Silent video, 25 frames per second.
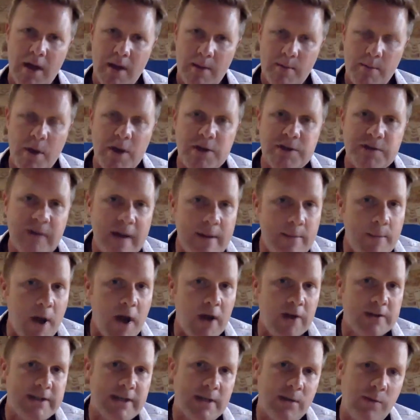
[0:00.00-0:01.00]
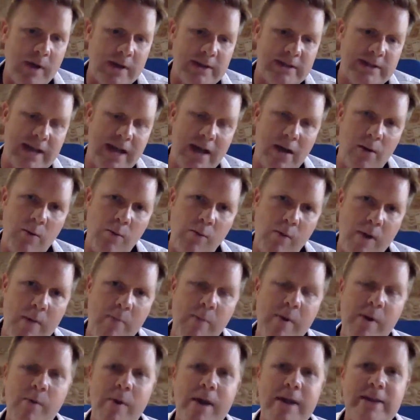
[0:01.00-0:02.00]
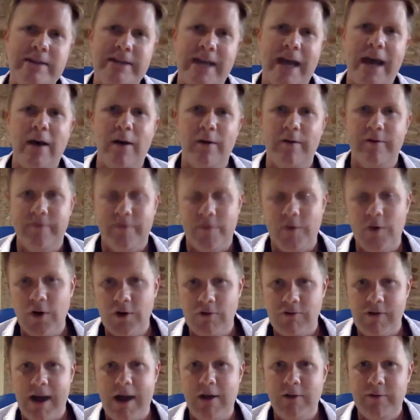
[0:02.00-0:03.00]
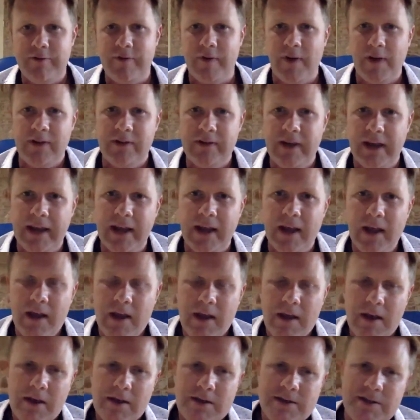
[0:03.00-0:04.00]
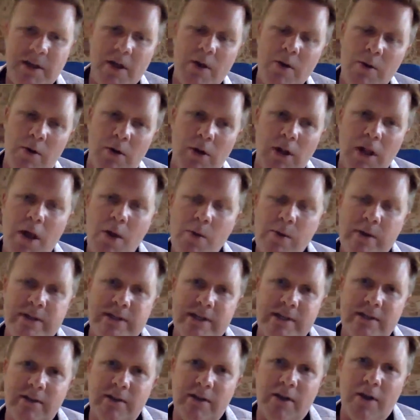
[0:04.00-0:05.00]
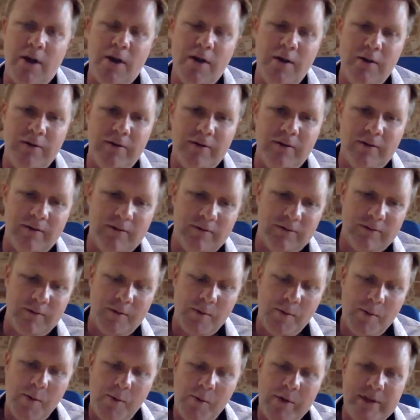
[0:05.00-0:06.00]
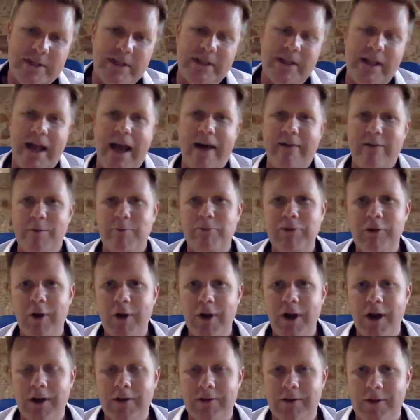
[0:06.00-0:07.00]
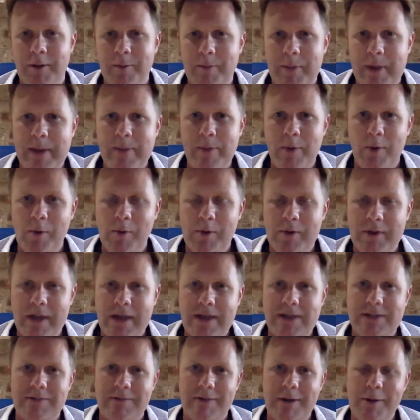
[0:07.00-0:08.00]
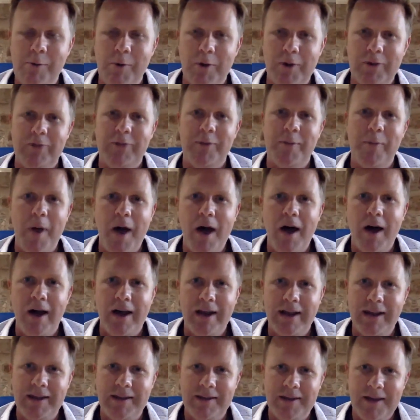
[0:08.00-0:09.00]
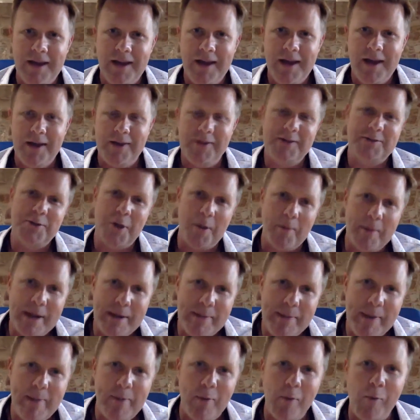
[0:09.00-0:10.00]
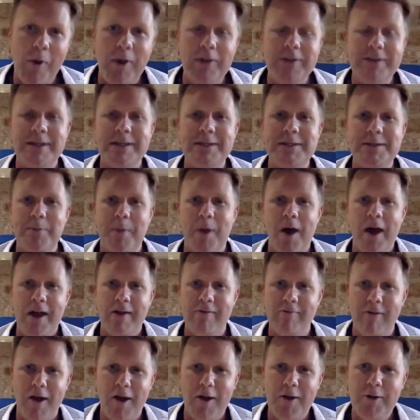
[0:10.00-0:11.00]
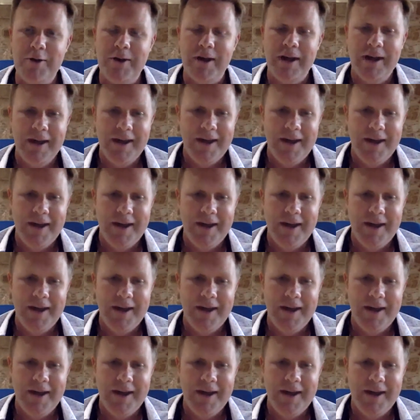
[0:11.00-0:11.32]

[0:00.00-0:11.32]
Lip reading: Most of our marketing went out when we went out for crowdfunding. So although we didn't have a product that people would necessarily want to buy. There's not many people wanting to buy a road,